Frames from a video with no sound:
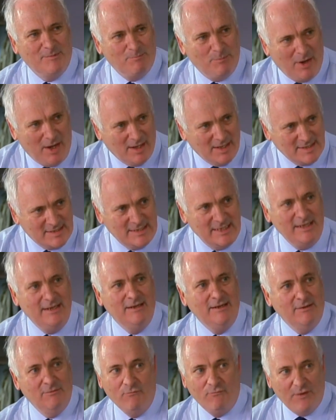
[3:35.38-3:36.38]
policy
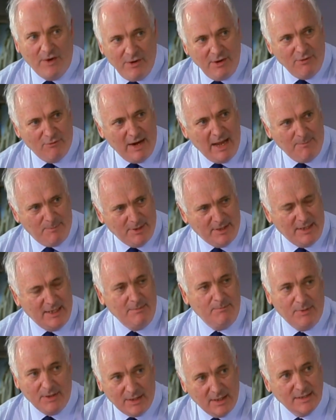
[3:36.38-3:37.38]
very rapidly
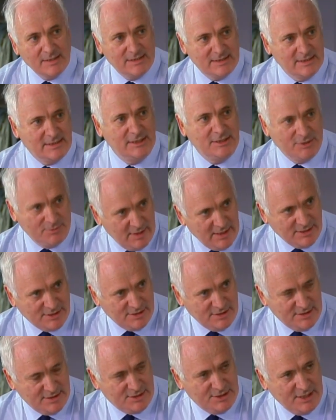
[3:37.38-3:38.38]
because the
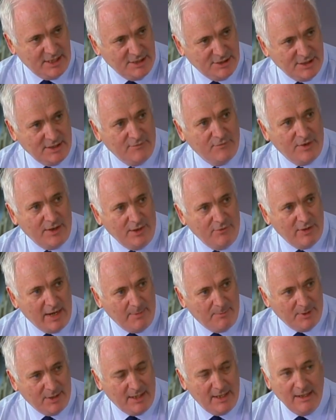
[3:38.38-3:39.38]
situation is changing very
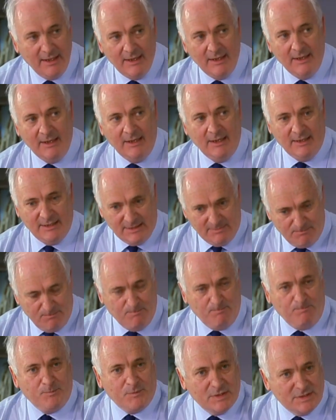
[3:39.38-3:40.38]
rapidly.
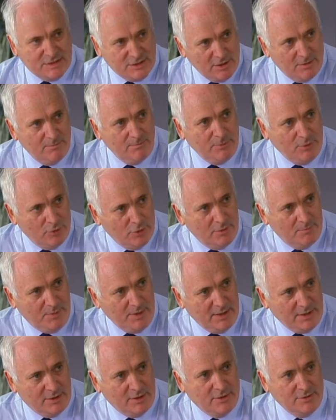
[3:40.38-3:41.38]
Mm-hmm. Some
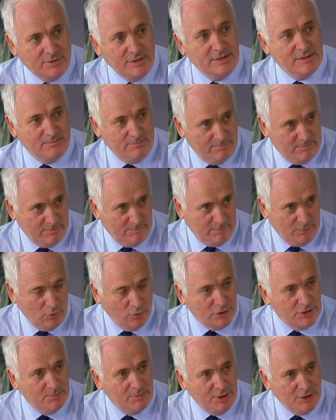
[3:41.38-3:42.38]
European countries,
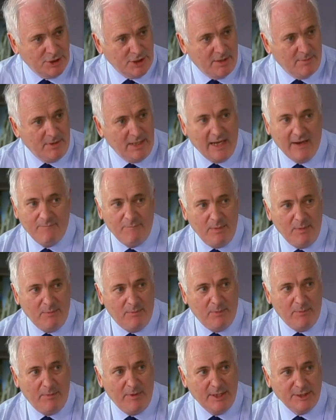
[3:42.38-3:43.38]
notably Germany, have been
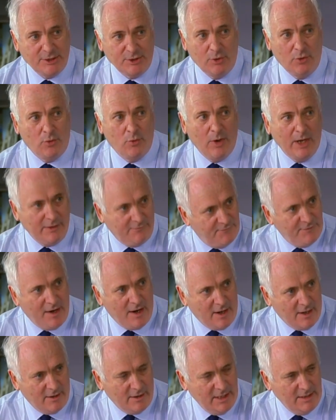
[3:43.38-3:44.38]
prepared to go quite
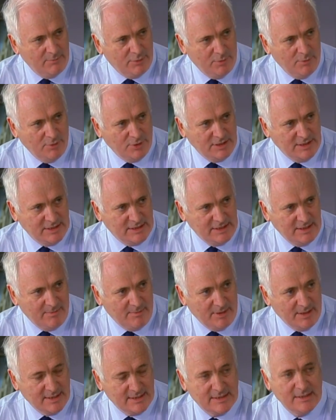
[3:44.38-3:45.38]
far in promoting
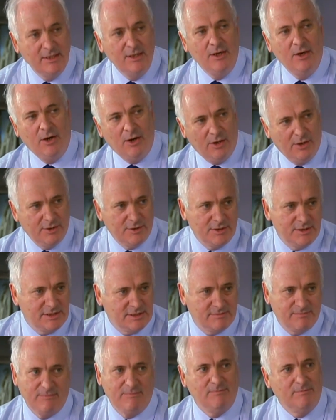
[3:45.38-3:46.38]
stimulus. Others
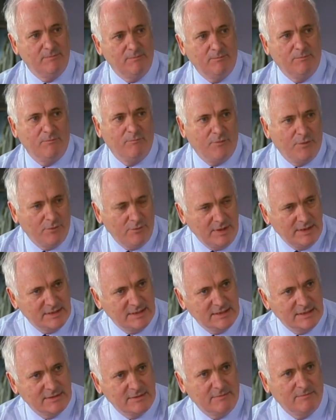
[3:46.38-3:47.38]
for
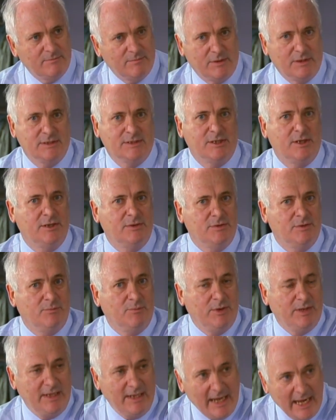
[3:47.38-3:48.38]
reasons concerned
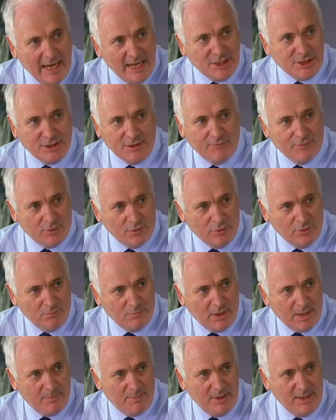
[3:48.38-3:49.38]
with the aging of their own
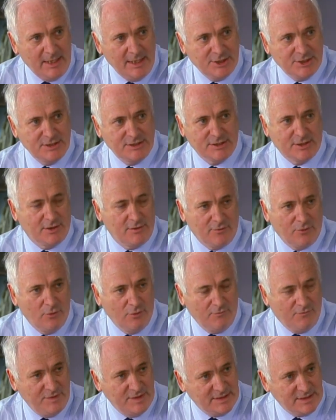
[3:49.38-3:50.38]
populations or their own
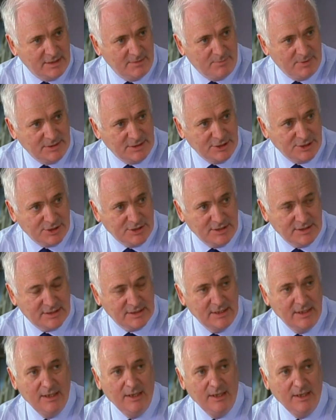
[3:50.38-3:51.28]
fiscal positions,